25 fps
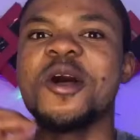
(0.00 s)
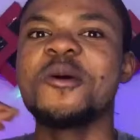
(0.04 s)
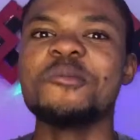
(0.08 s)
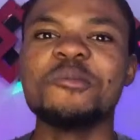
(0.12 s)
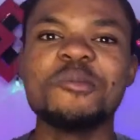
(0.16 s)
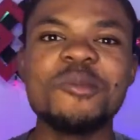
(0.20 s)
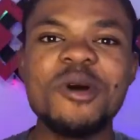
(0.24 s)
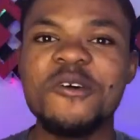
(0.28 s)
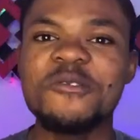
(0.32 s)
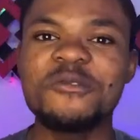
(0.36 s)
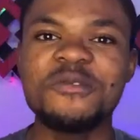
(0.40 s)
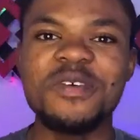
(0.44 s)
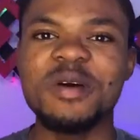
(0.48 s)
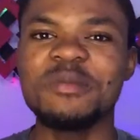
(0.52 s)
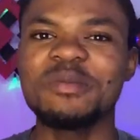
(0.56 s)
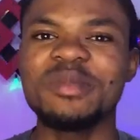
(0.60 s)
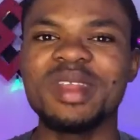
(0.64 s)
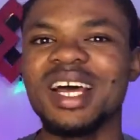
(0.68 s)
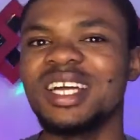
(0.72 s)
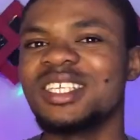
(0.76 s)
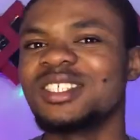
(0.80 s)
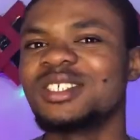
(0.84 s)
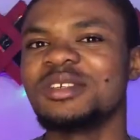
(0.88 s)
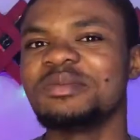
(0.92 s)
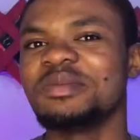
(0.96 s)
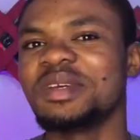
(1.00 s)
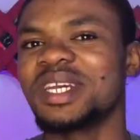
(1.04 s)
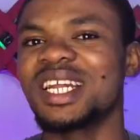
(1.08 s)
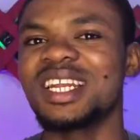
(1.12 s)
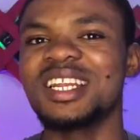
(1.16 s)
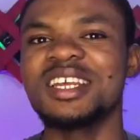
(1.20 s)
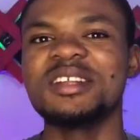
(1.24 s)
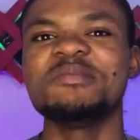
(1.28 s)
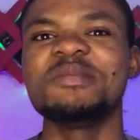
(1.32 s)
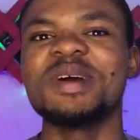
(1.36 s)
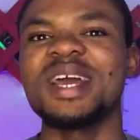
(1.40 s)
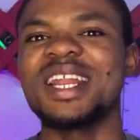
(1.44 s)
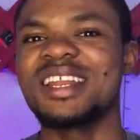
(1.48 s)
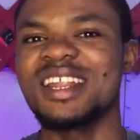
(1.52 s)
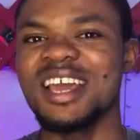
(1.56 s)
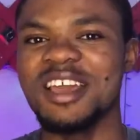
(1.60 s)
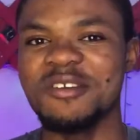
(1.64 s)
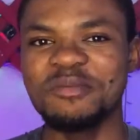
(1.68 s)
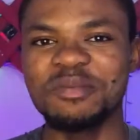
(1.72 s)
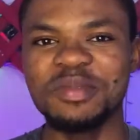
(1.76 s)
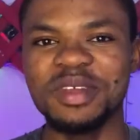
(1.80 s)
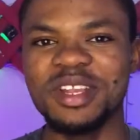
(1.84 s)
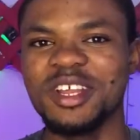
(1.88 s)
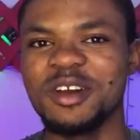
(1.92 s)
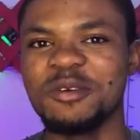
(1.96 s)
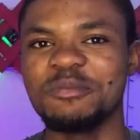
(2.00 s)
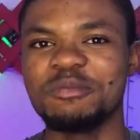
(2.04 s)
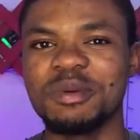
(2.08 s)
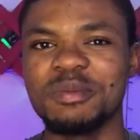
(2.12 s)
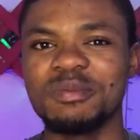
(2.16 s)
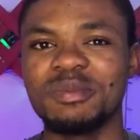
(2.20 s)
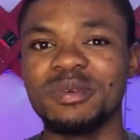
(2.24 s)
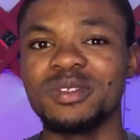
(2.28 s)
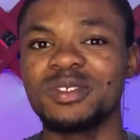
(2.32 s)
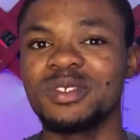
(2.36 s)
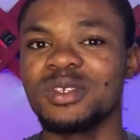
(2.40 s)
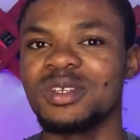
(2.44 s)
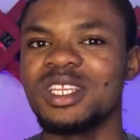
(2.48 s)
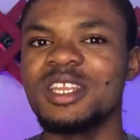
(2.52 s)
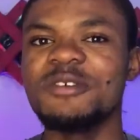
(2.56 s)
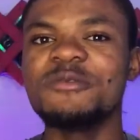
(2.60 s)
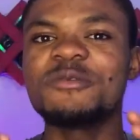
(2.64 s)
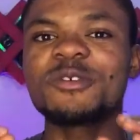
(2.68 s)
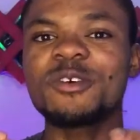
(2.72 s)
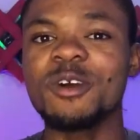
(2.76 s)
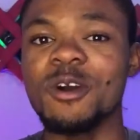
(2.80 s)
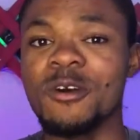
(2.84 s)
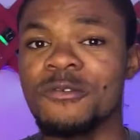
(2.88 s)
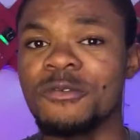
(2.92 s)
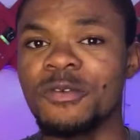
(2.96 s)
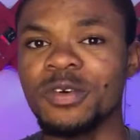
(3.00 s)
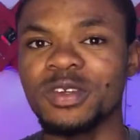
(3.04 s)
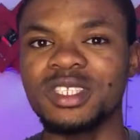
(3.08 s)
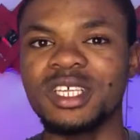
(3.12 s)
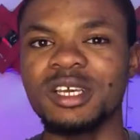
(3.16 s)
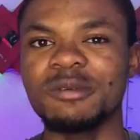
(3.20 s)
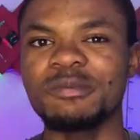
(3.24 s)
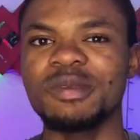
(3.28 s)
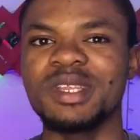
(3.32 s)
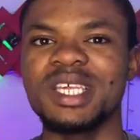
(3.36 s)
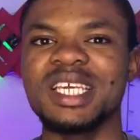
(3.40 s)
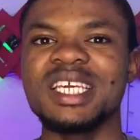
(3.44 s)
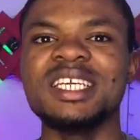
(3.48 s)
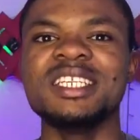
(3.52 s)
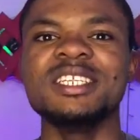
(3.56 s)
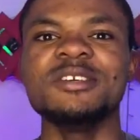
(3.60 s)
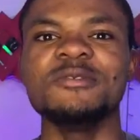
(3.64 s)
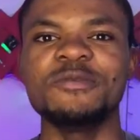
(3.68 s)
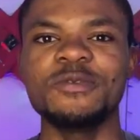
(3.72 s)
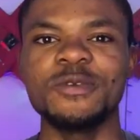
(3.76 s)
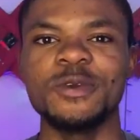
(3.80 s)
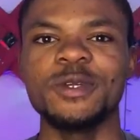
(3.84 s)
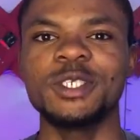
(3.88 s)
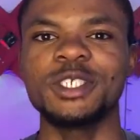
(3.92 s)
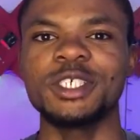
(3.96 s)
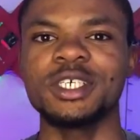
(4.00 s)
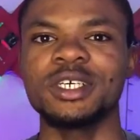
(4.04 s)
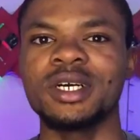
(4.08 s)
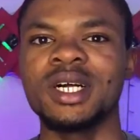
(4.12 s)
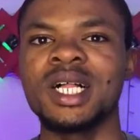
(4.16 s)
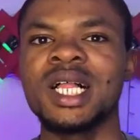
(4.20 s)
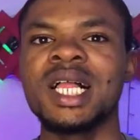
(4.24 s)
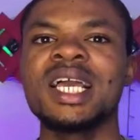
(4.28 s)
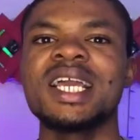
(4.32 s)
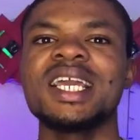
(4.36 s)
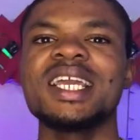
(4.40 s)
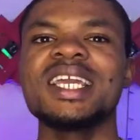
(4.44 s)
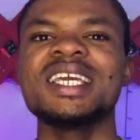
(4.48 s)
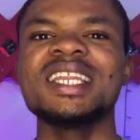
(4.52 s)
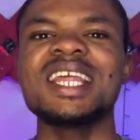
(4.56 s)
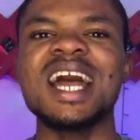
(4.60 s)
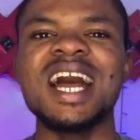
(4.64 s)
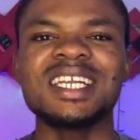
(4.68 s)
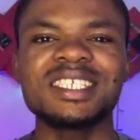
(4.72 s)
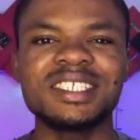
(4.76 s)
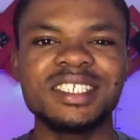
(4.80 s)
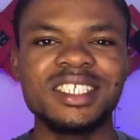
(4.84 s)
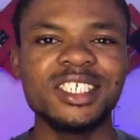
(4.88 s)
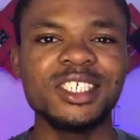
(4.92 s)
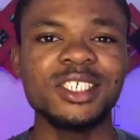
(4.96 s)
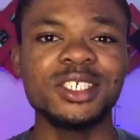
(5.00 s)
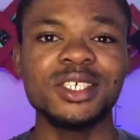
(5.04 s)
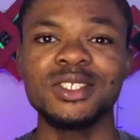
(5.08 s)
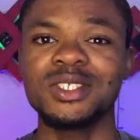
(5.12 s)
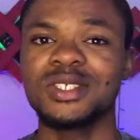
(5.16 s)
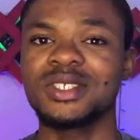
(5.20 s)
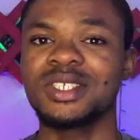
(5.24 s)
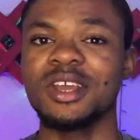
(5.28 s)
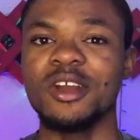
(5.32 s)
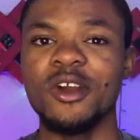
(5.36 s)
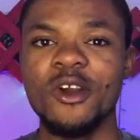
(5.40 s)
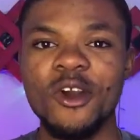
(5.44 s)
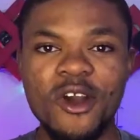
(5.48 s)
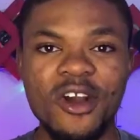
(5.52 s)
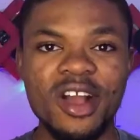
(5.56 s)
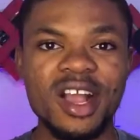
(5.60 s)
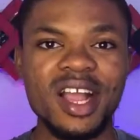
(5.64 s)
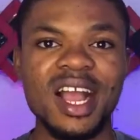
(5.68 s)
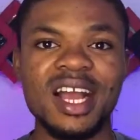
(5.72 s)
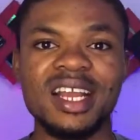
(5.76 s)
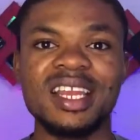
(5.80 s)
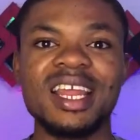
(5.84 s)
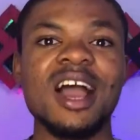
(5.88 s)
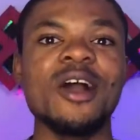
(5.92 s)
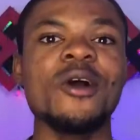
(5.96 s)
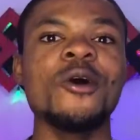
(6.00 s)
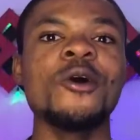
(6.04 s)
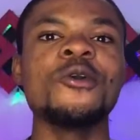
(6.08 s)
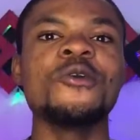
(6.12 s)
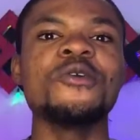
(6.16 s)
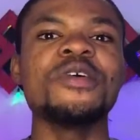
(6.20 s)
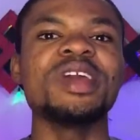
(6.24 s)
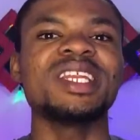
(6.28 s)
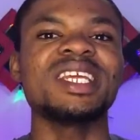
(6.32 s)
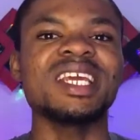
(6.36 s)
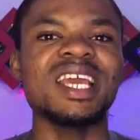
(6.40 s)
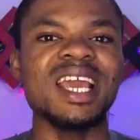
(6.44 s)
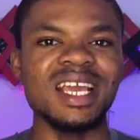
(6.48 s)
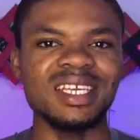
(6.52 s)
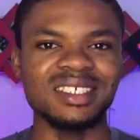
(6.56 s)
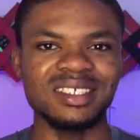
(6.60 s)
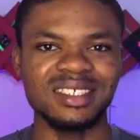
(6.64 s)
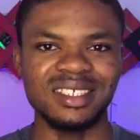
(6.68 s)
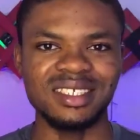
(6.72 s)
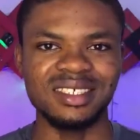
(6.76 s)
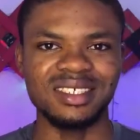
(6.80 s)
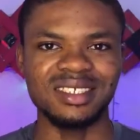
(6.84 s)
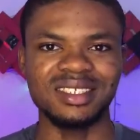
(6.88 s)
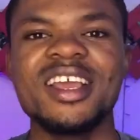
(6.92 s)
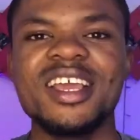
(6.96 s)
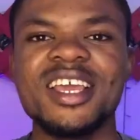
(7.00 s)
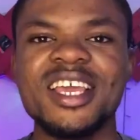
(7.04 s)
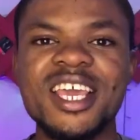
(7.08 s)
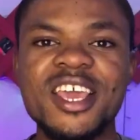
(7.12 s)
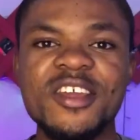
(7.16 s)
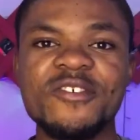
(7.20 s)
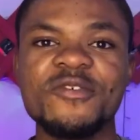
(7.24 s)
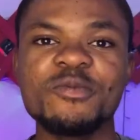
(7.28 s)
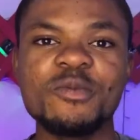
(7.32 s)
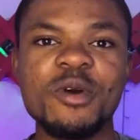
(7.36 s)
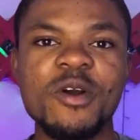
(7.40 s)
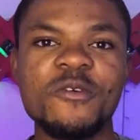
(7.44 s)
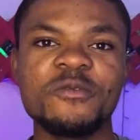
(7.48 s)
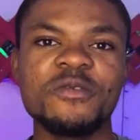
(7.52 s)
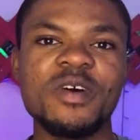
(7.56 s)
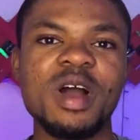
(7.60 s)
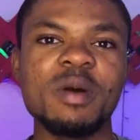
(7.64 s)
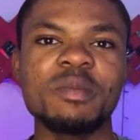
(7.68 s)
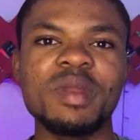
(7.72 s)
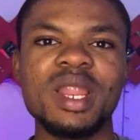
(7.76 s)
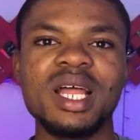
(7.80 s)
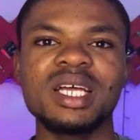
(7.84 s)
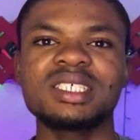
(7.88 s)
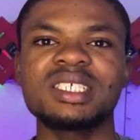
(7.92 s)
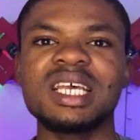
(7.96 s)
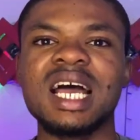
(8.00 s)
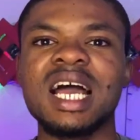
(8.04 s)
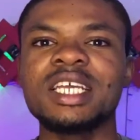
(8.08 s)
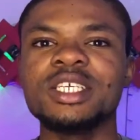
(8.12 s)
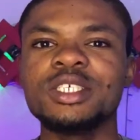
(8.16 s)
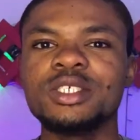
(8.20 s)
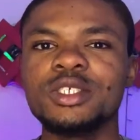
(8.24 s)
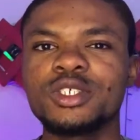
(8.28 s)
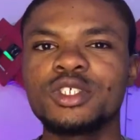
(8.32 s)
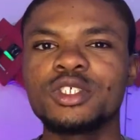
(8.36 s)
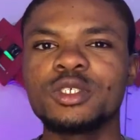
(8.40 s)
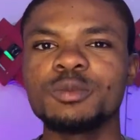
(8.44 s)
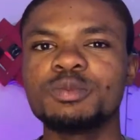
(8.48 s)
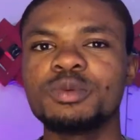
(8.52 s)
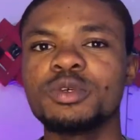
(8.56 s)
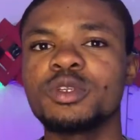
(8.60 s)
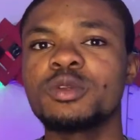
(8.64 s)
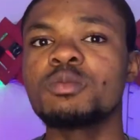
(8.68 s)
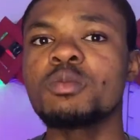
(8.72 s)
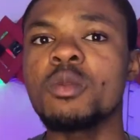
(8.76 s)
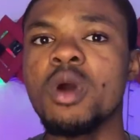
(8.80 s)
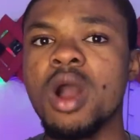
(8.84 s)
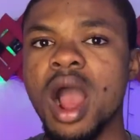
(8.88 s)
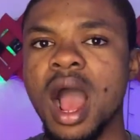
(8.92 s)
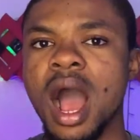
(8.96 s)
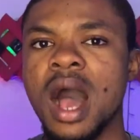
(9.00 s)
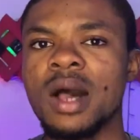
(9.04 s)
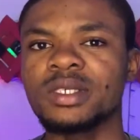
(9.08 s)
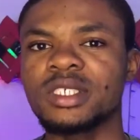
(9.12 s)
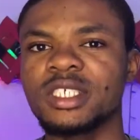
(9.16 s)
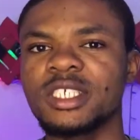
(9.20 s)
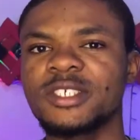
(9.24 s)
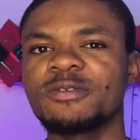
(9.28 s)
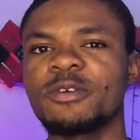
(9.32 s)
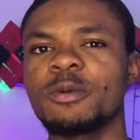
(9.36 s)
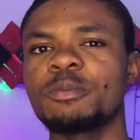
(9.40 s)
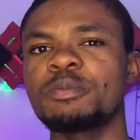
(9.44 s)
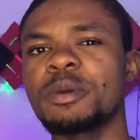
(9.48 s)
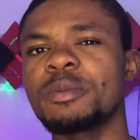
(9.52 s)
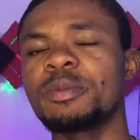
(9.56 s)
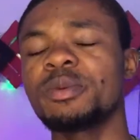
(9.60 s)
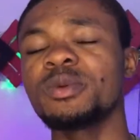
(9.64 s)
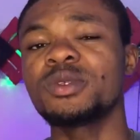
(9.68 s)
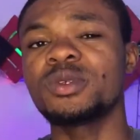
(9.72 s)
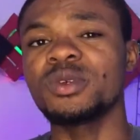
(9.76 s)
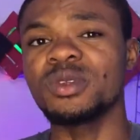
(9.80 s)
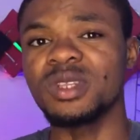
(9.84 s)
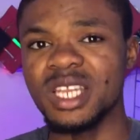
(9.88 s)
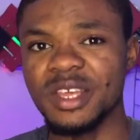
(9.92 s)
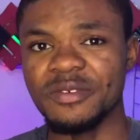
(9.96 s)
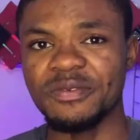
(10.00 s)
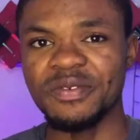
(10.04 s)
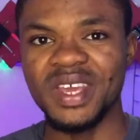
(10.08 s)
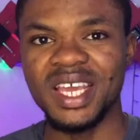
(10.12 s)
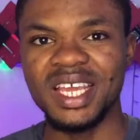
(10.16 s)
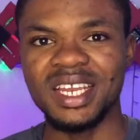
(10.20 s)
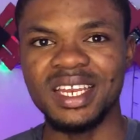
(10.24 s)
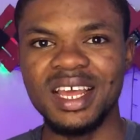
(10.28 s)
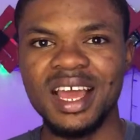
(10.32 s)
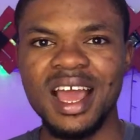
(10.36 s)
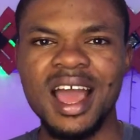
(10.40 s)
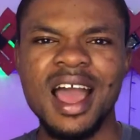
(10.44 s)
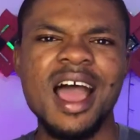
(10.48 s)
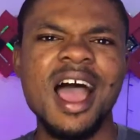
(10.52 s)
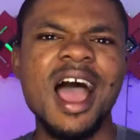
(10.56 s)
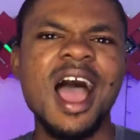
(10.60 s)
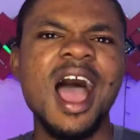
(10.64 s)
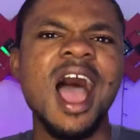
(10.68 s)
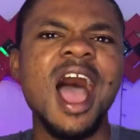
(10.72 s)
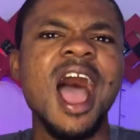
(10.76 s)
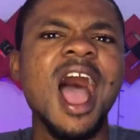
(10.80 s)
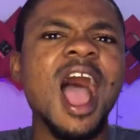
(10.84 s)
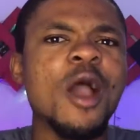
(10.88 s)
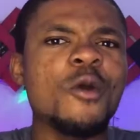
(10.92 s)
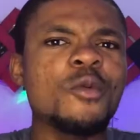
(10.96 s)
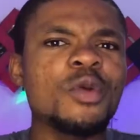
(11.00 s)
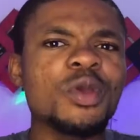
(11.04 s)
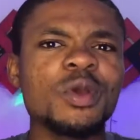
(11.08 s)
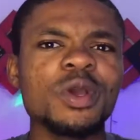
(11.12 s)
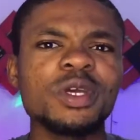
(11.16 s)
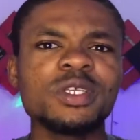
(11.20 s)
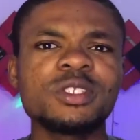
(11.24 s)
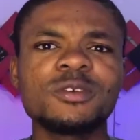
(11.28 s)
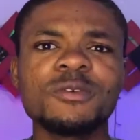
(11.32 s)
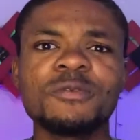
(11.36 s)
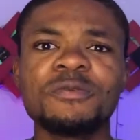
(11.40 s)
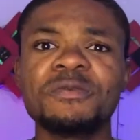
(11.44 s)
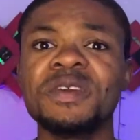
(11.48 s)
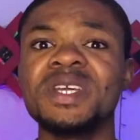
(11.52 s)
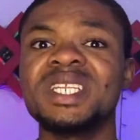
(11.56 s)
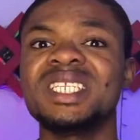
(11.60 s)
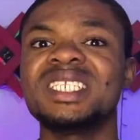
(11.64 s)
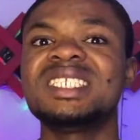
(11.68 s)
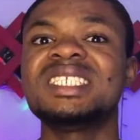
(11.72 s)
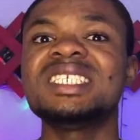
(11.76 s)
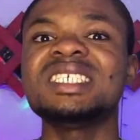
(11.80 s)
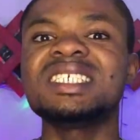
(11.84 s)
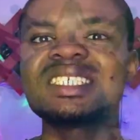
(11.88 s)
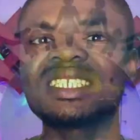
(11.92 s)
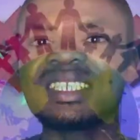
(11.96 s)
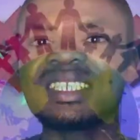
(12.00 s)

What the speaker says: More farmlands will be claimed by 9 billion people to live comfortably in the future, in addition to the hunger that already exists. If more farmlands are used to build more houses for people to live in, how are we going to feed these